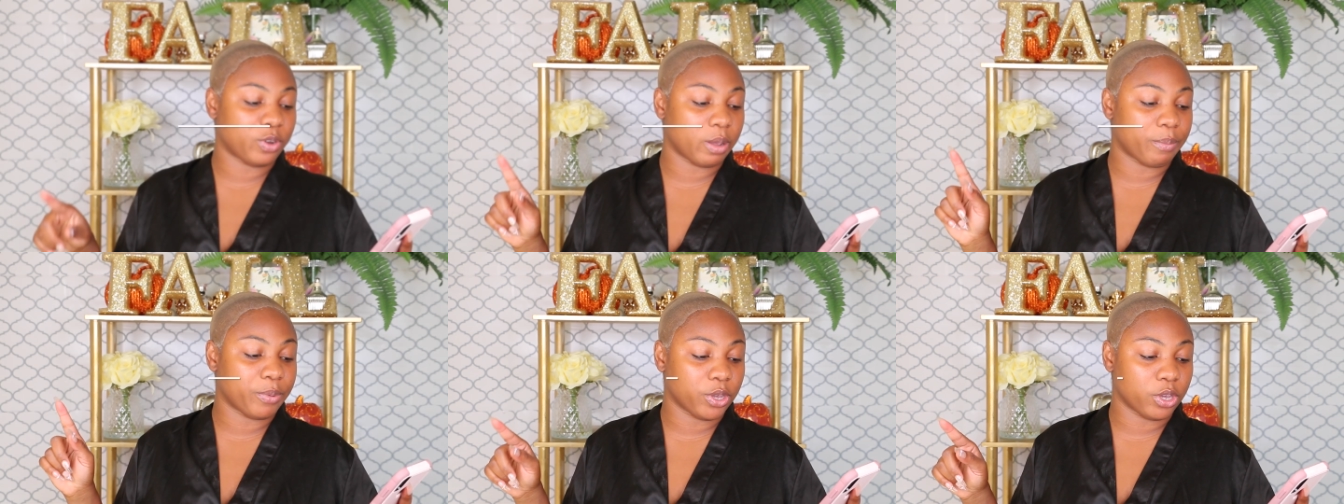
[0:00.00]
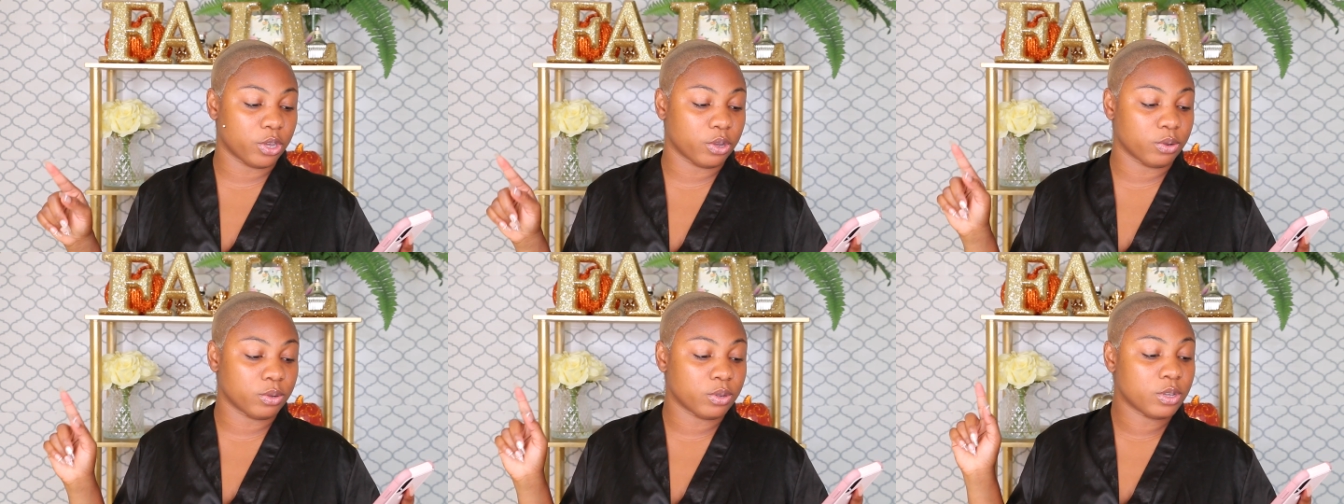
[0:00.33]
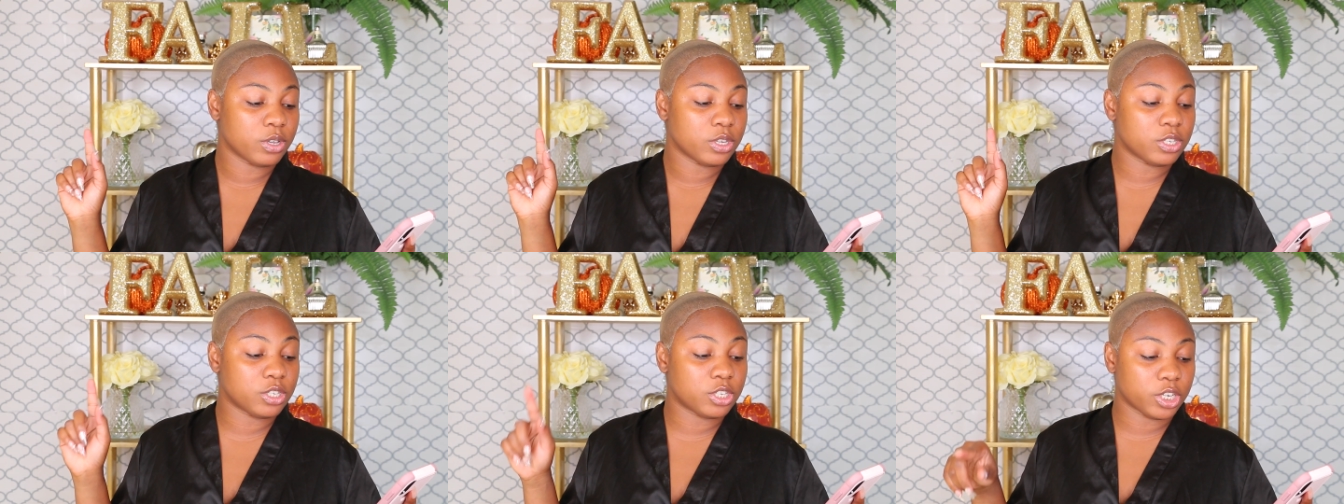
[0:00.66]
W
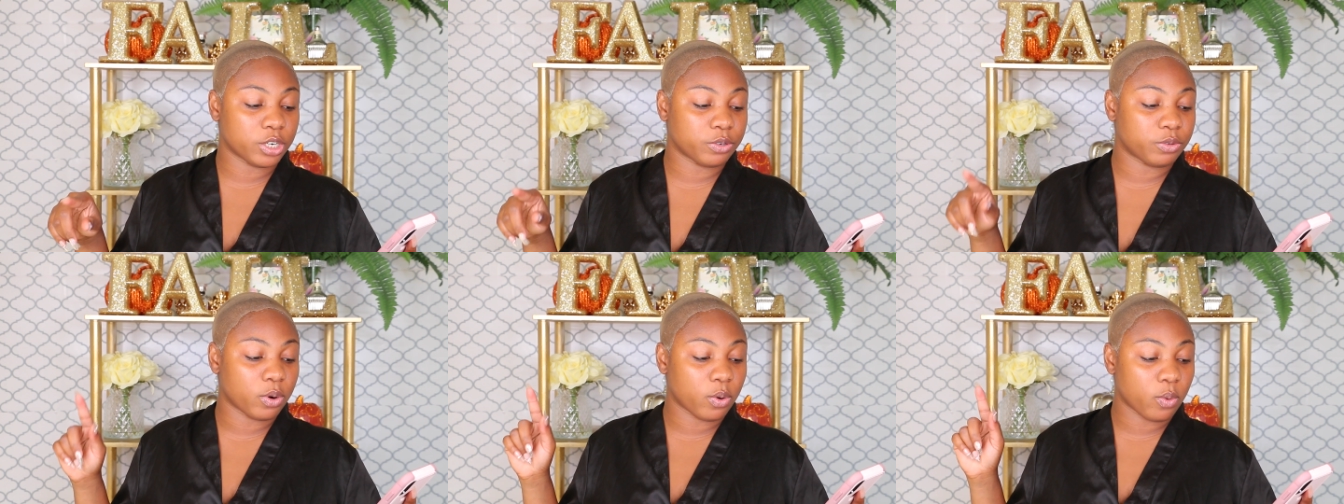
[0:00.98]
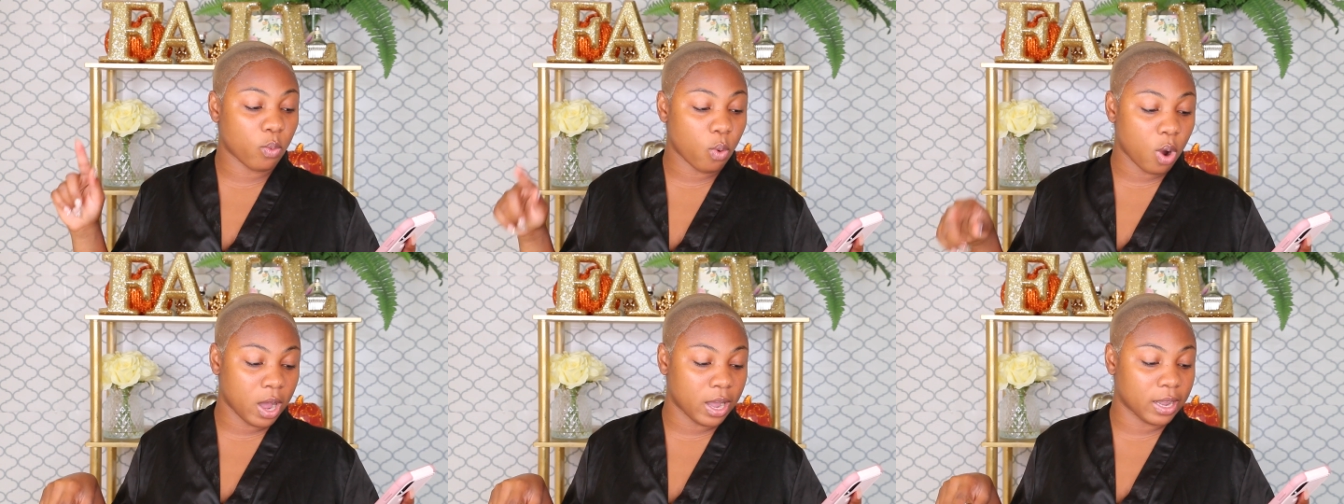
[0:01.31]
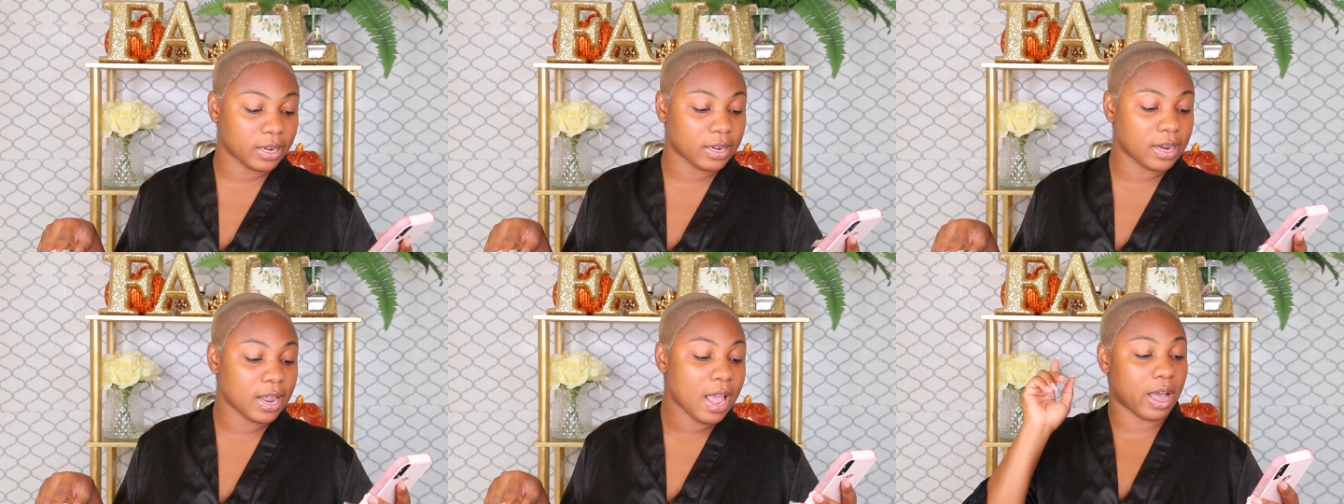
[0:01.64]
zero one.